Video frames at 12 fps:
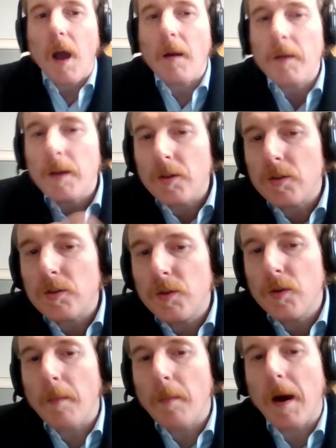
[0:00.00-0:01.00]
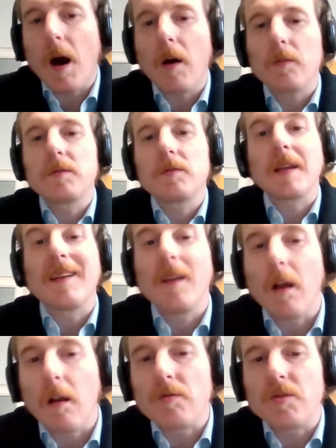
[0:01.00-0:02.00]
I'm going to talk to you about
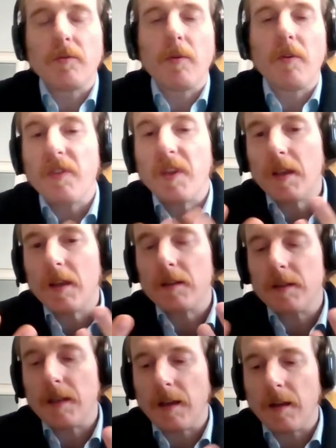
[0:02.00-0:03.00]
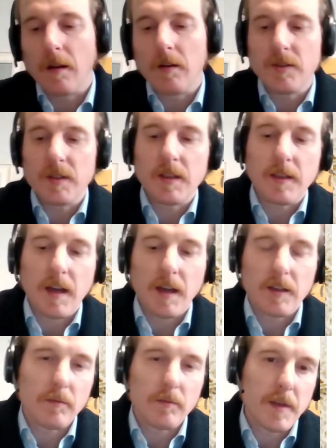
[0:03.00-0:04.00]
technology. Rethinking technology is the
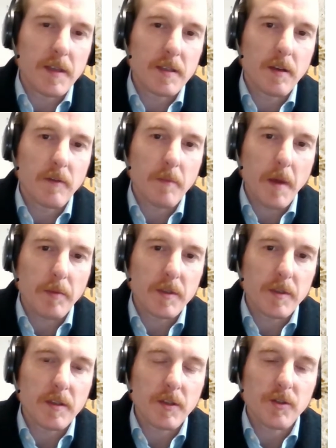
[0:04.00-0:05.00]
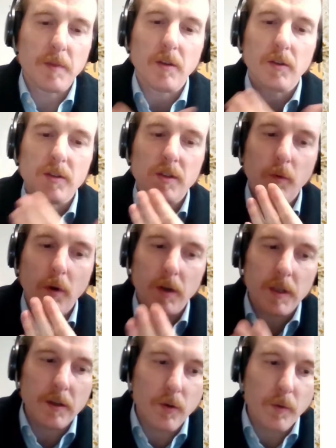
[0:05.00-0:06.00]
title basically of my presentation, because in
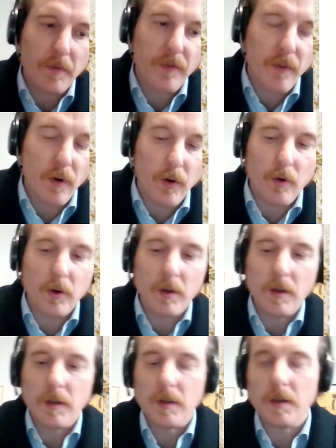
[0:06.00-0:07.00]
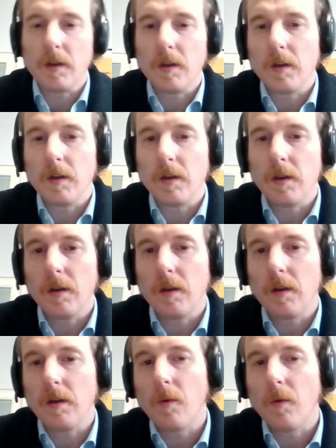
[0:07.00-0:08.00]
working group 4,
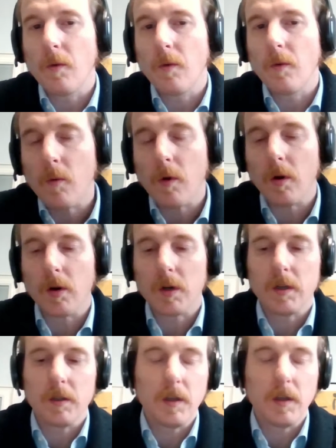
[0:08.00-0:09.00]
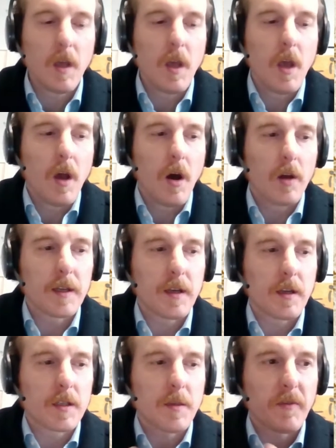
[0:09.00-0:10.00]
we work on the
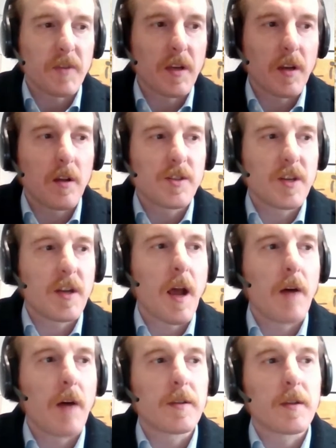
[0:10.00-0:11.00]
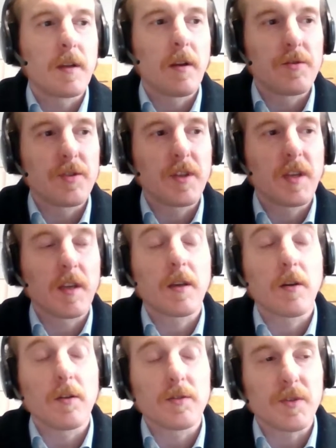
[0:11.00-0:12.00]
concept of technology and how the technology can
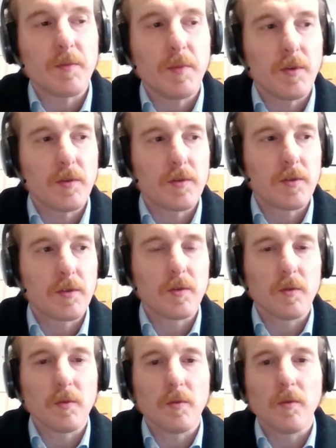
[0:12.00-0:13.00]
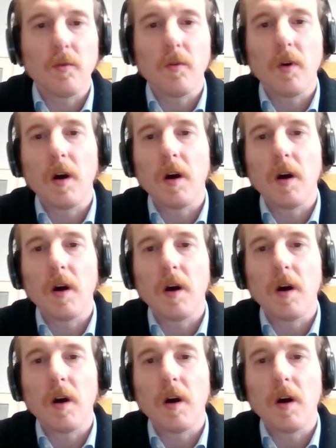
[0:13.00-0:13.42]
contribute to